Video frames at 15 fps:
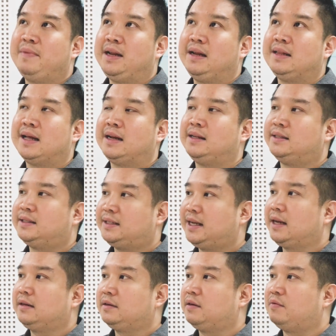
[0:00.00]
meaning that it
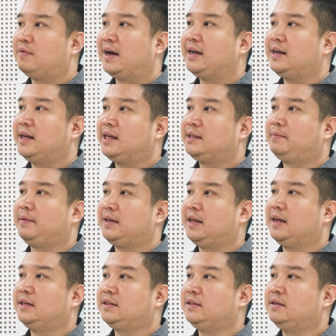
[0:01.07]
set the right
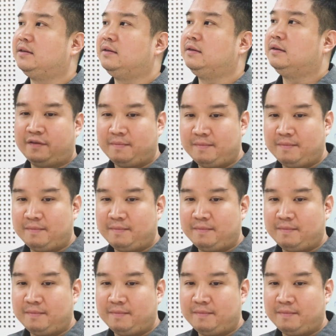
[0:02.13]
expectation for